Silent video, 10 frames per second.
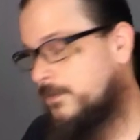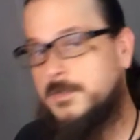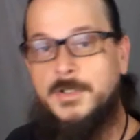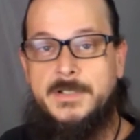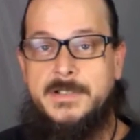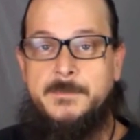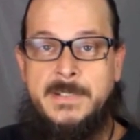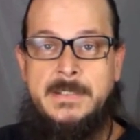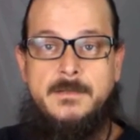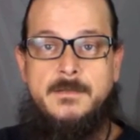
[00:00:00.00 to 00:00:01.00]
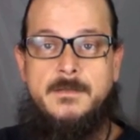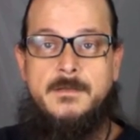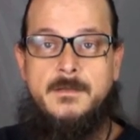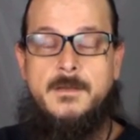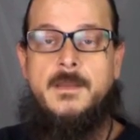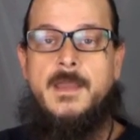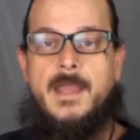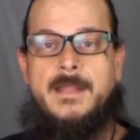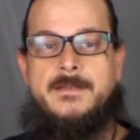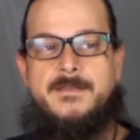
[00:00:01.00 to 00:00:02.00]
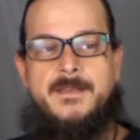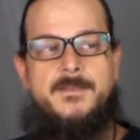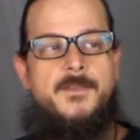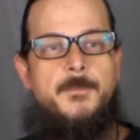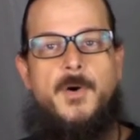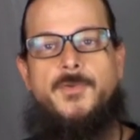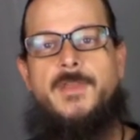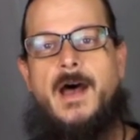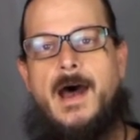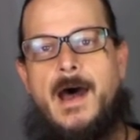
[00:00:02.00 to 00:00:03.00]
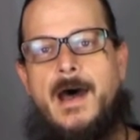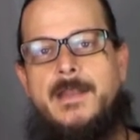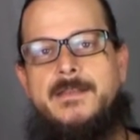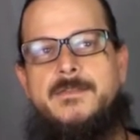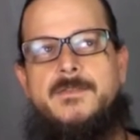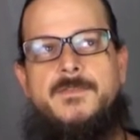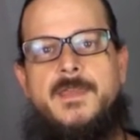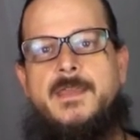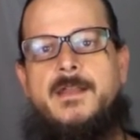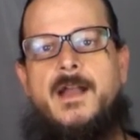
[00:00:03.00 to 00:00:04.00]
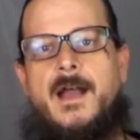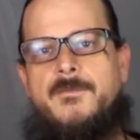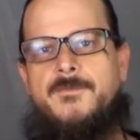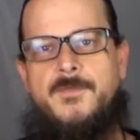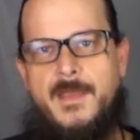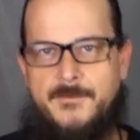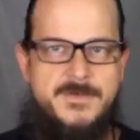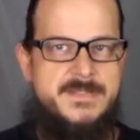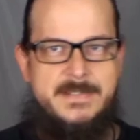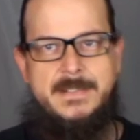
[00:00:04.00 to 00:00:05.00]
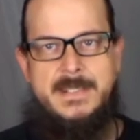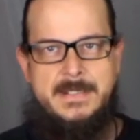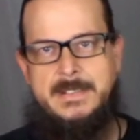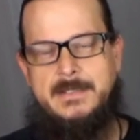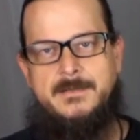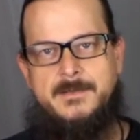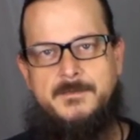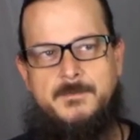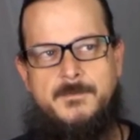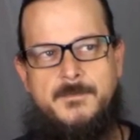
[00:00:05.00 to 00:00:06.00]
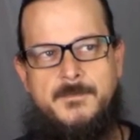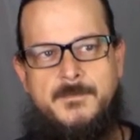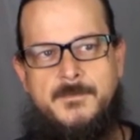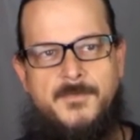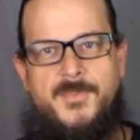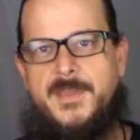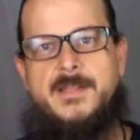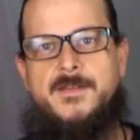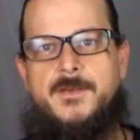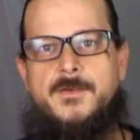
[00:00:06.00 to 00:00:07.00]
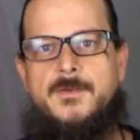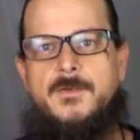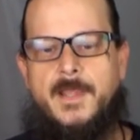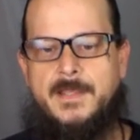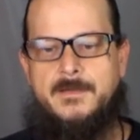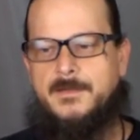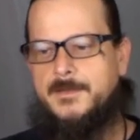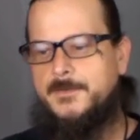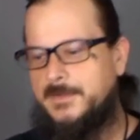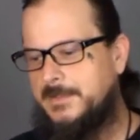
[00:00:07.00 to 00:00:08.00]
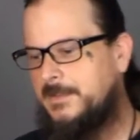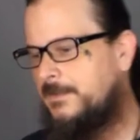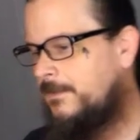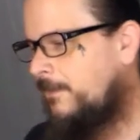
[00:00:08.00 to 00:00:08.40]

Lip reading: looked at me, and did the most oddest thing I've ever seen anything do. Like it literally,